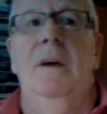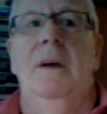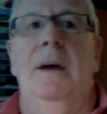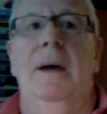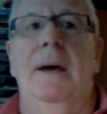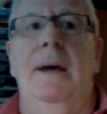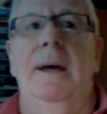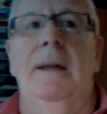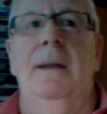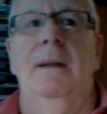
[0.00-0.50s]

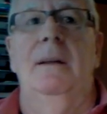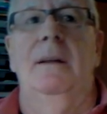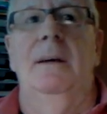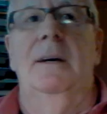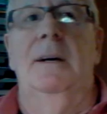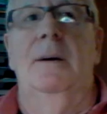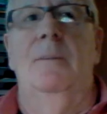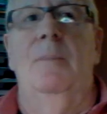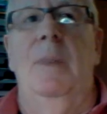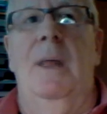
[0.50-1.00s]
And
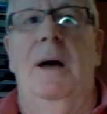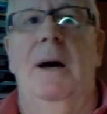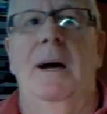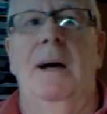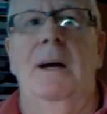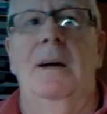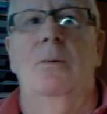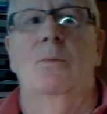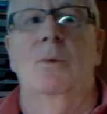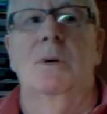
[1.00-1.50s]

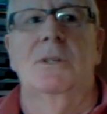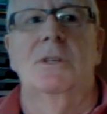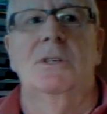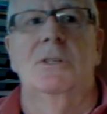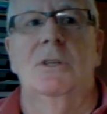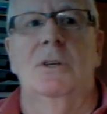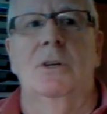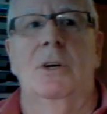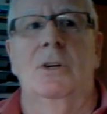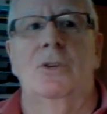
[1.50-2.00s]
I
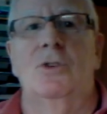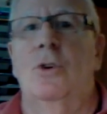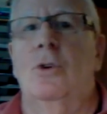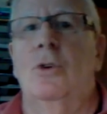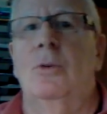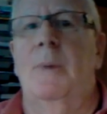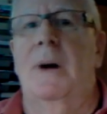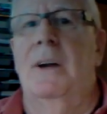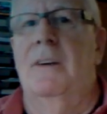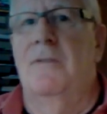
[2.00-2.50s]
was
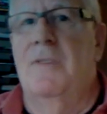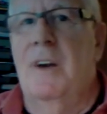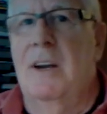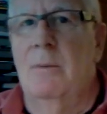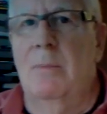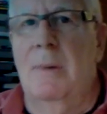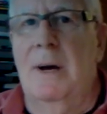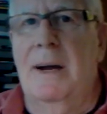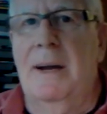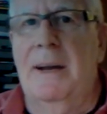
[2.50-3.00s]
told by a
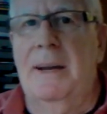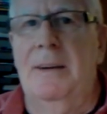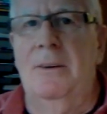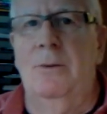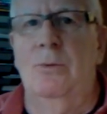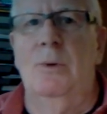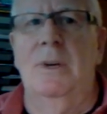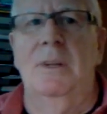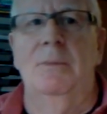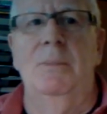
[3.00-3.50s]
friend of mine
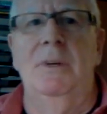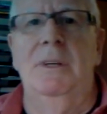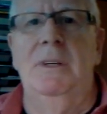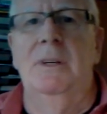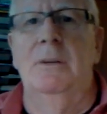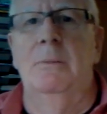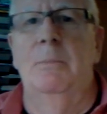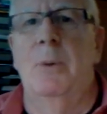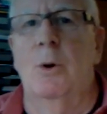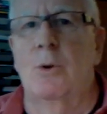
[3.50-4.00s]
who had
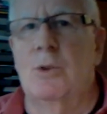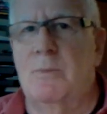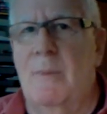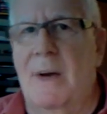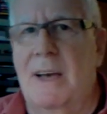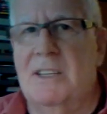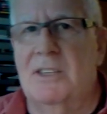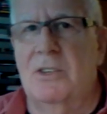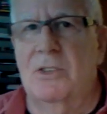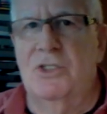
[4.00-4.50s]
been the
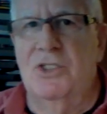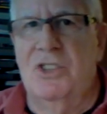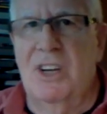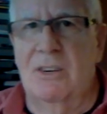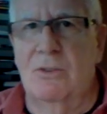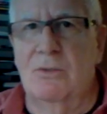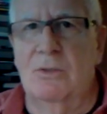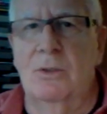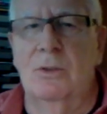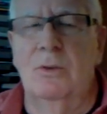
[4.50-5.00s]
Postmaster
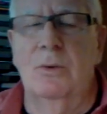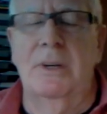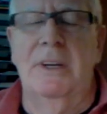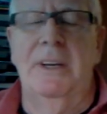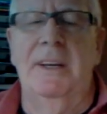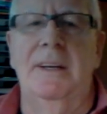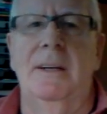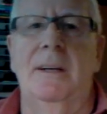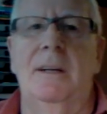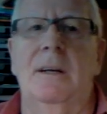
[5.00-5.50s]
General
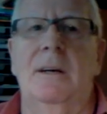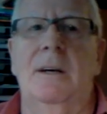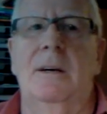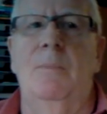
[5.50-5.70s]
in